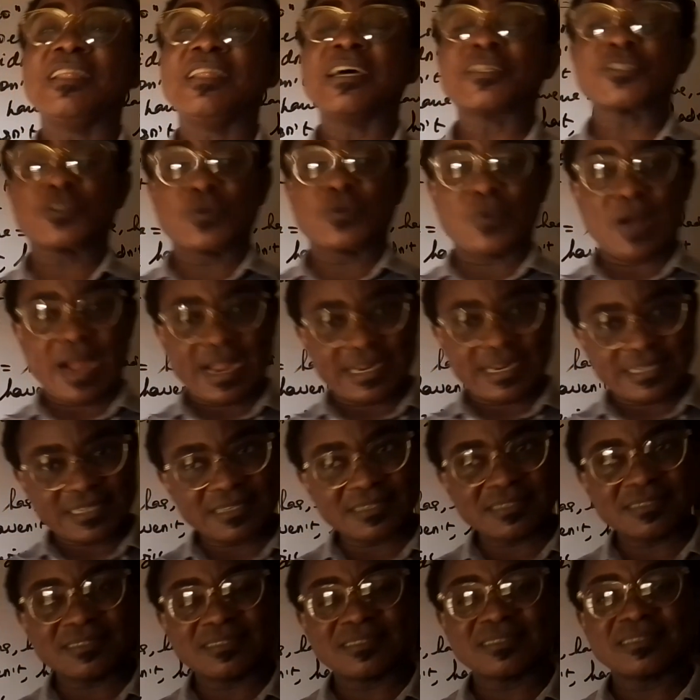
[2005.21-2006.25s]
letter
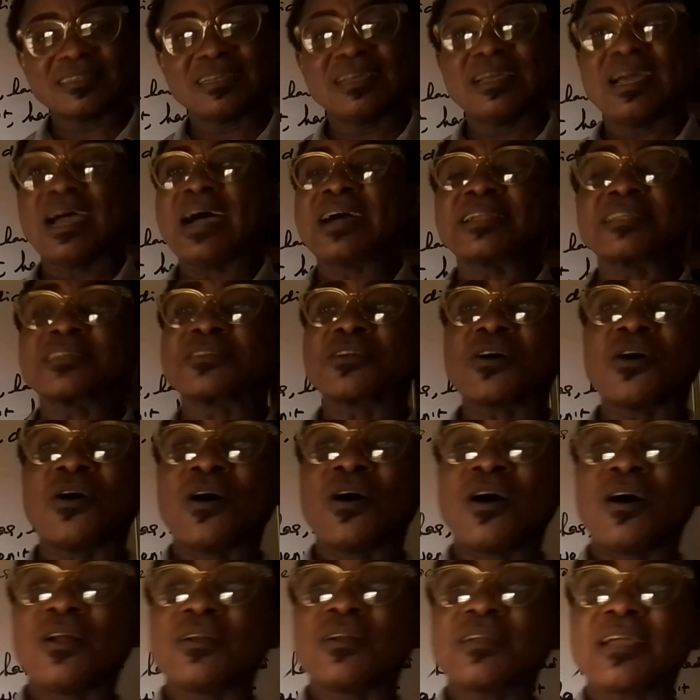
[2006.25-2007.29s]
writing and in
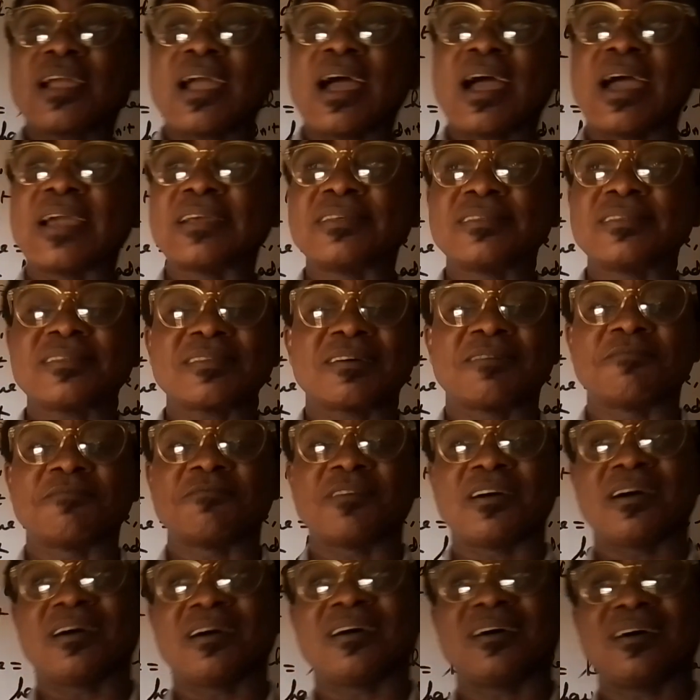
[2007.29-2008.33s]
all kinds
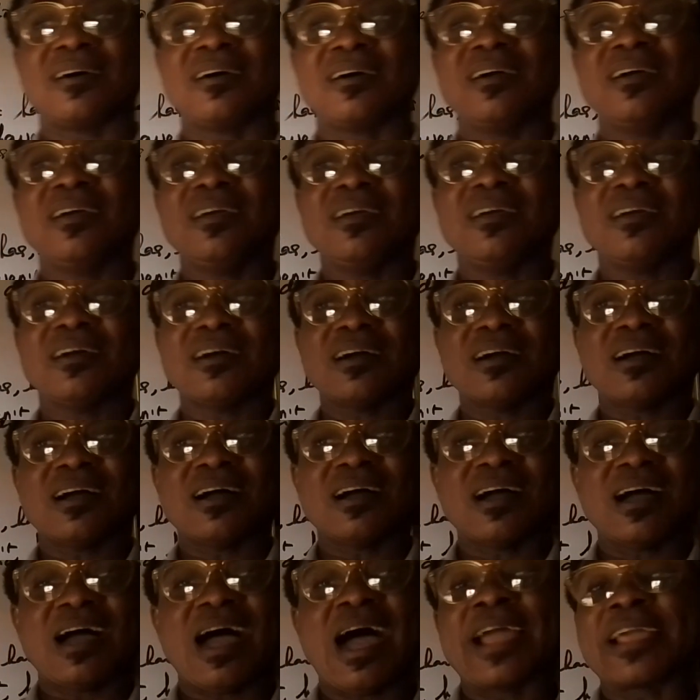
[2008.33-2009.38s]
of
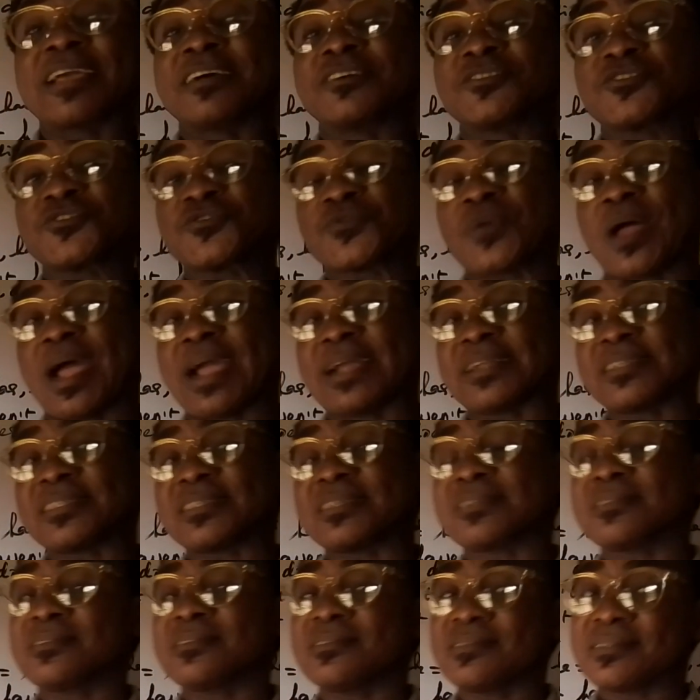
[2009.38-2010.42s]
IELTS
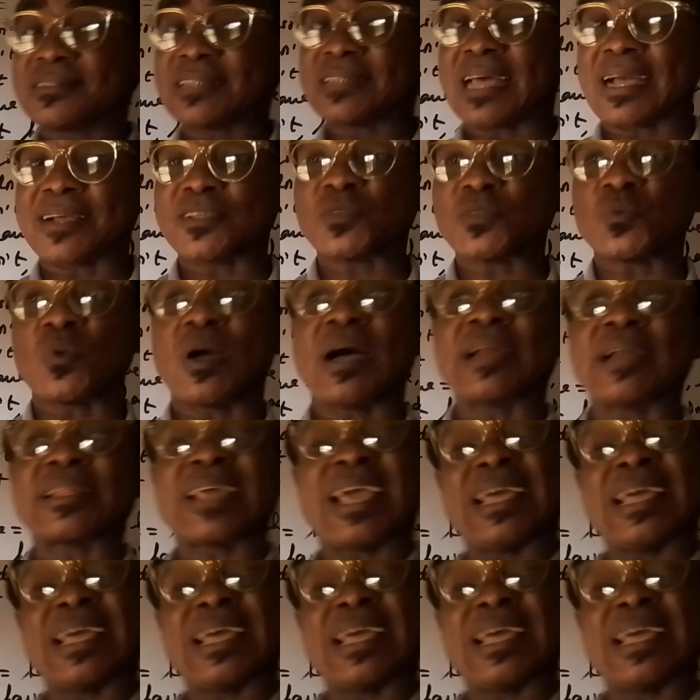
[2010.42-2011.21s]
writing, tax 1